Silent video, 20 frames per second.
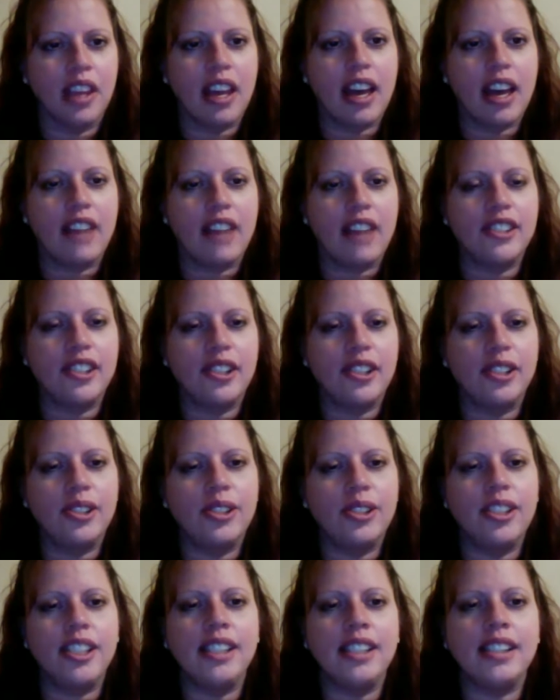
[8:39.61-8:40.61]
after
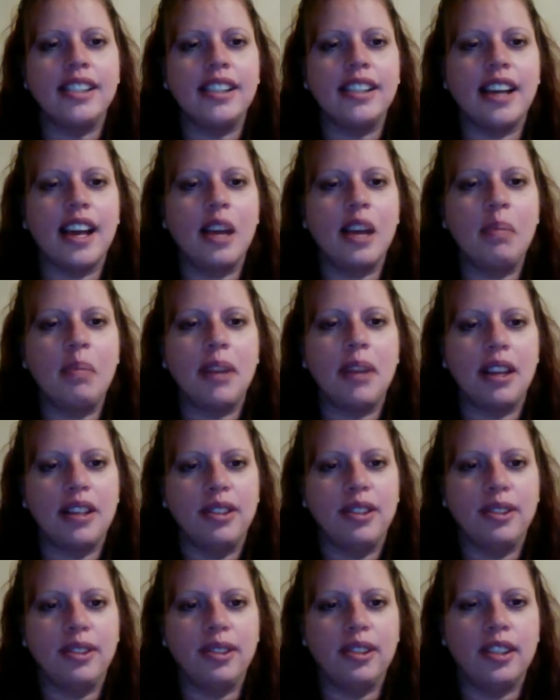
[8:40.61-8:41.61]
using Skype and
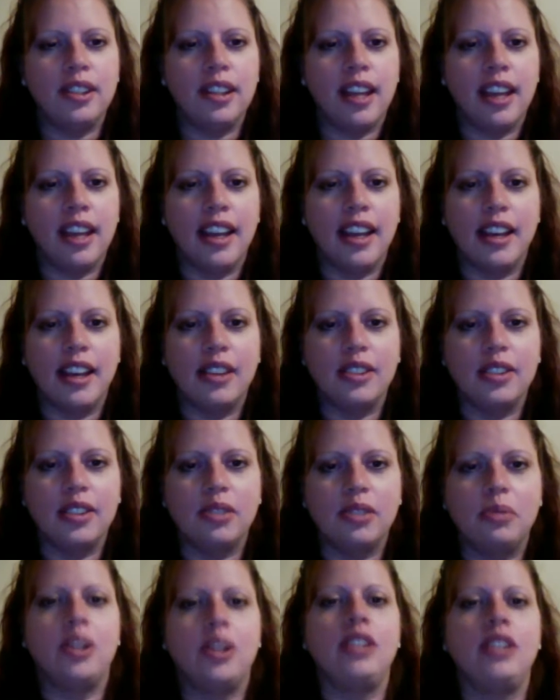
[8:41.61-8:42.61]
Google Hangouts,
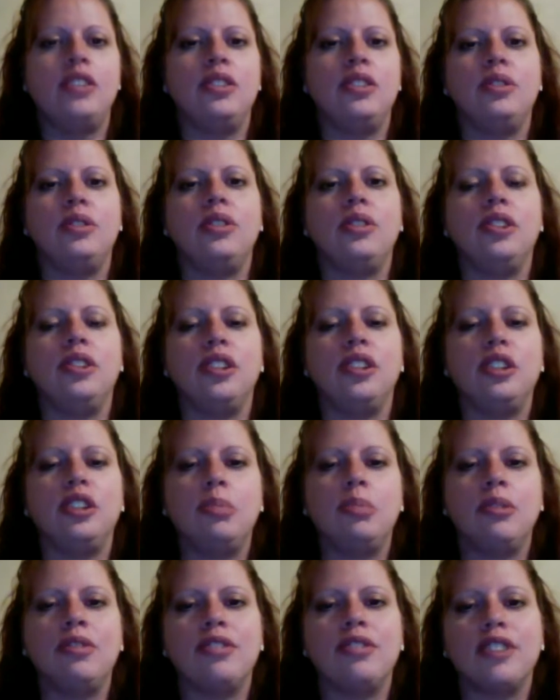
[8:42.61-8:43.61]
what tool do you
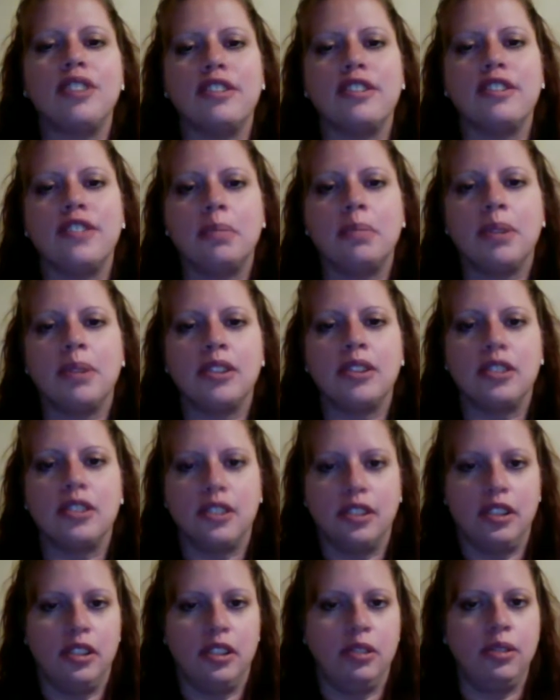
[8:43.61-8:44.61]
prefer for personal
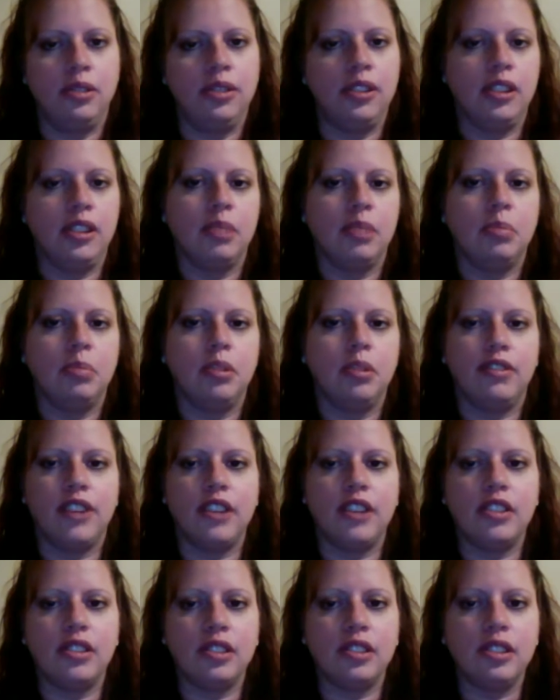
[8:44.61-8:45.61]
use,
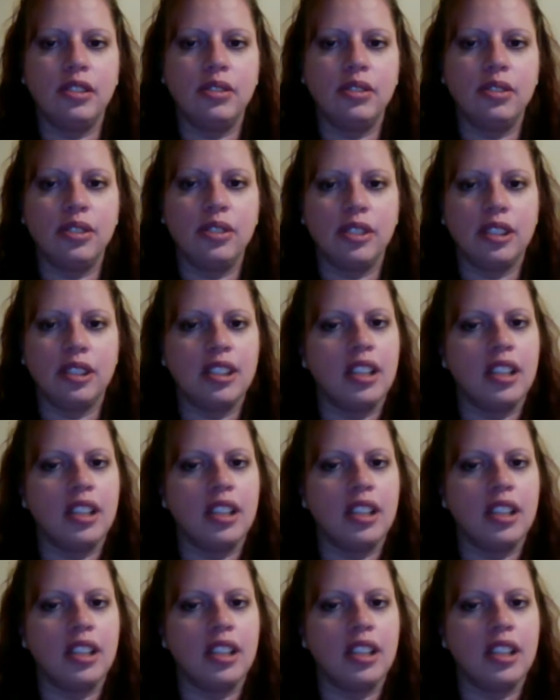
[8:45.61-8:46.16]
professional use,